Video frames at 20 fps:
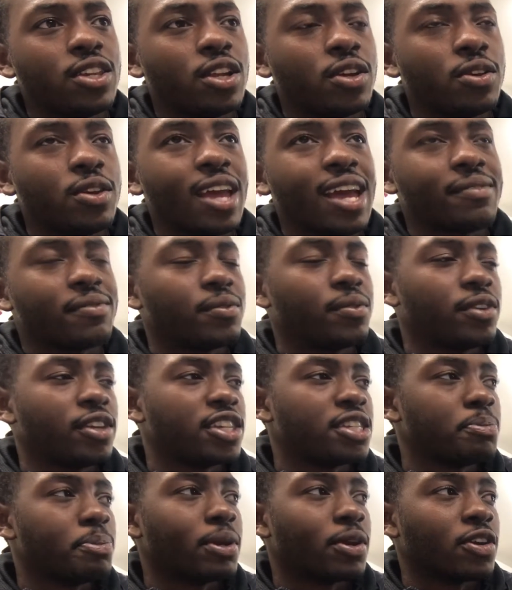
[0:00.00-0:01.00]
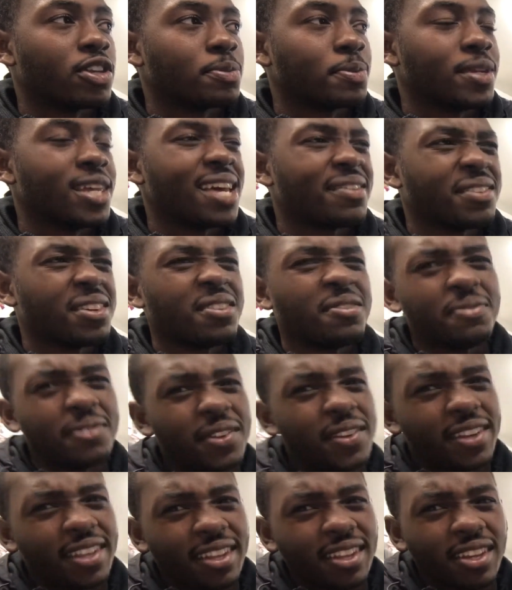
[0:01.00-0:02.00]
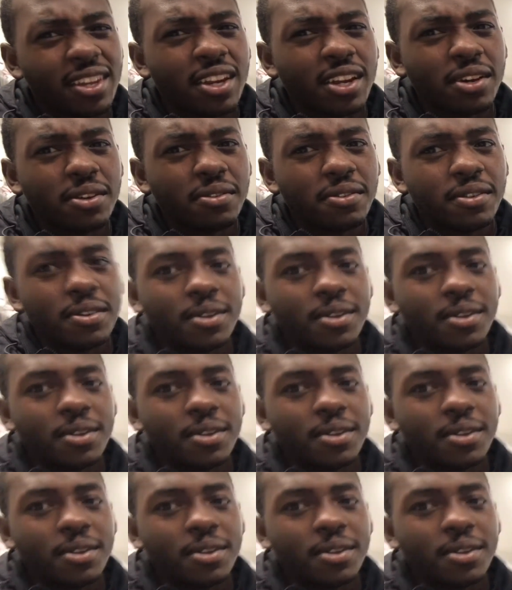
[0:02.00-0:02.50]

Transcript: You know, you haven't really experienced, but you have a good feeling, you know.